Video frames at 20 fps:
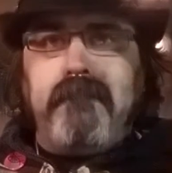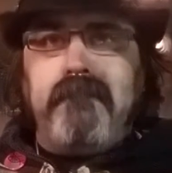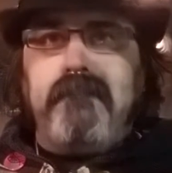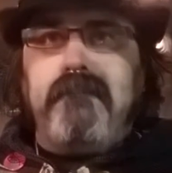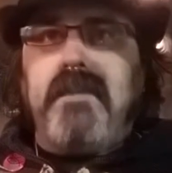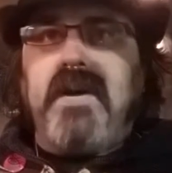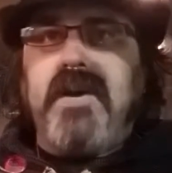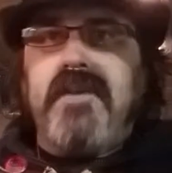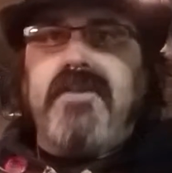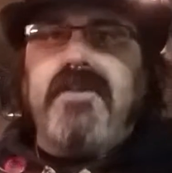
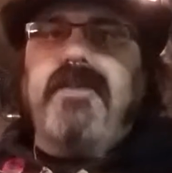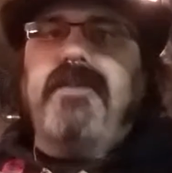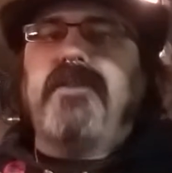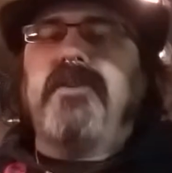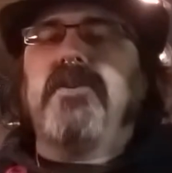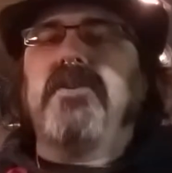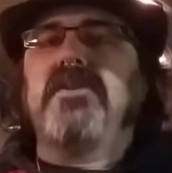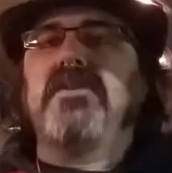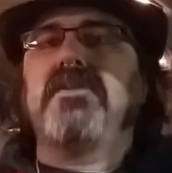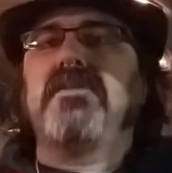My
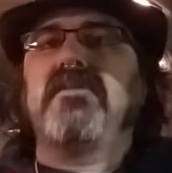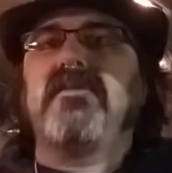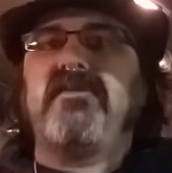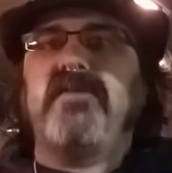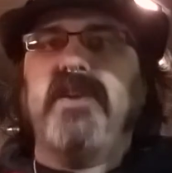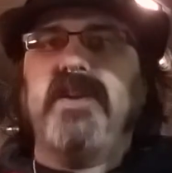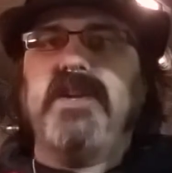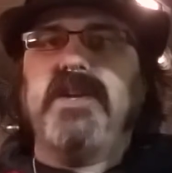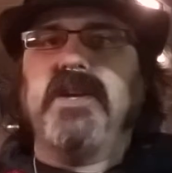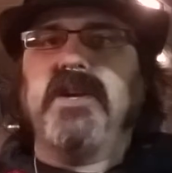third
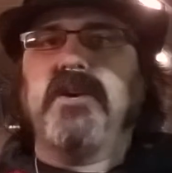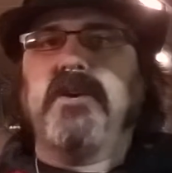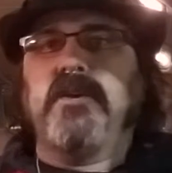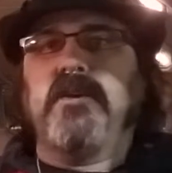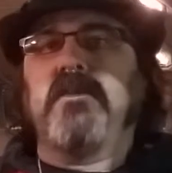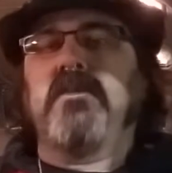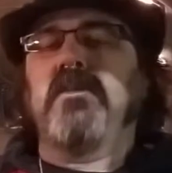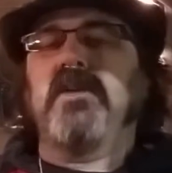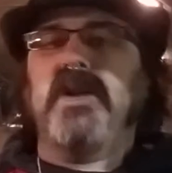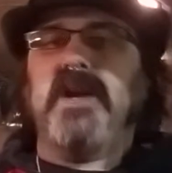
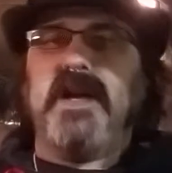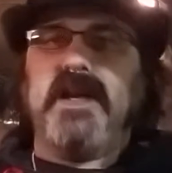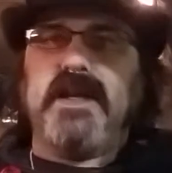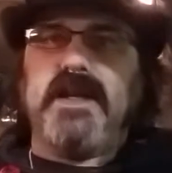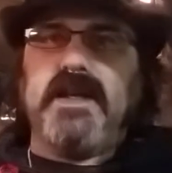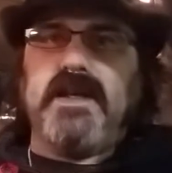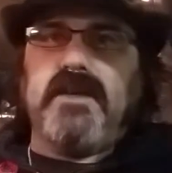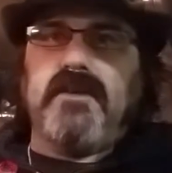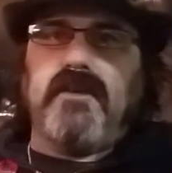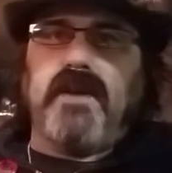video, when I
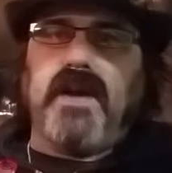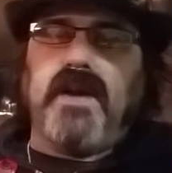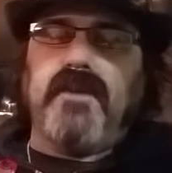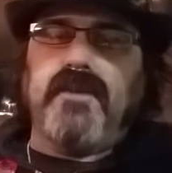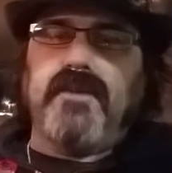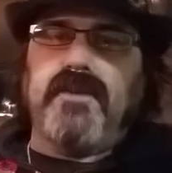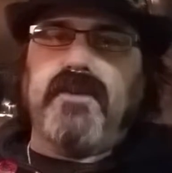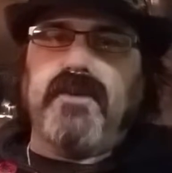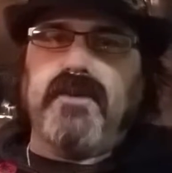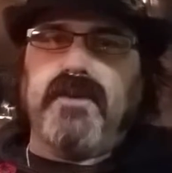get
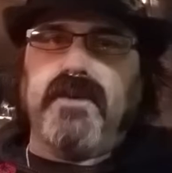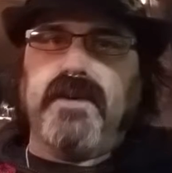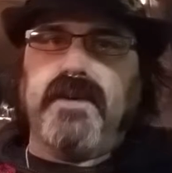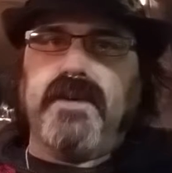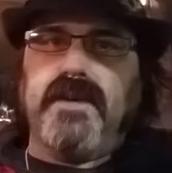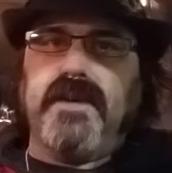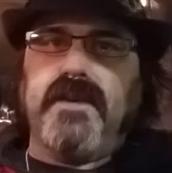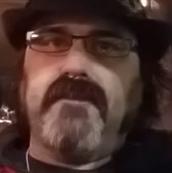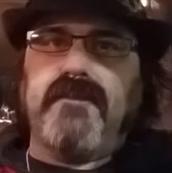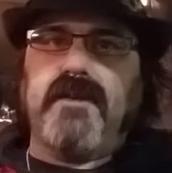around to
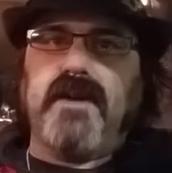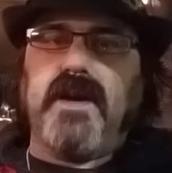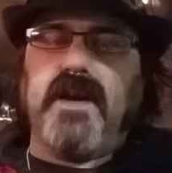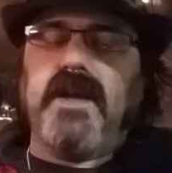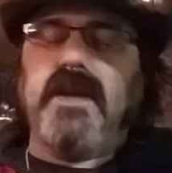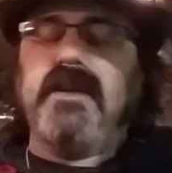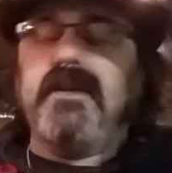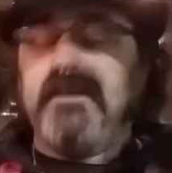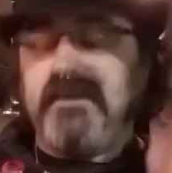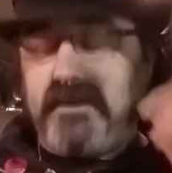it, if
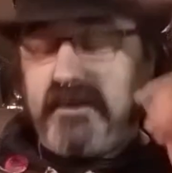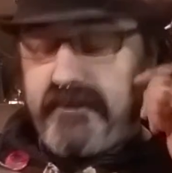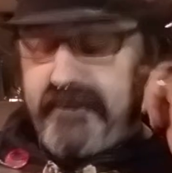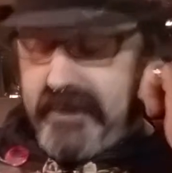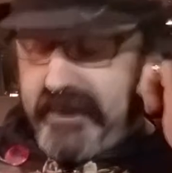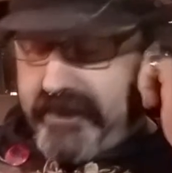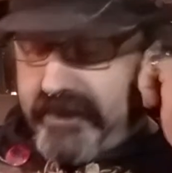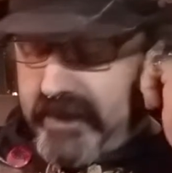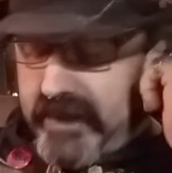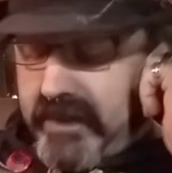I think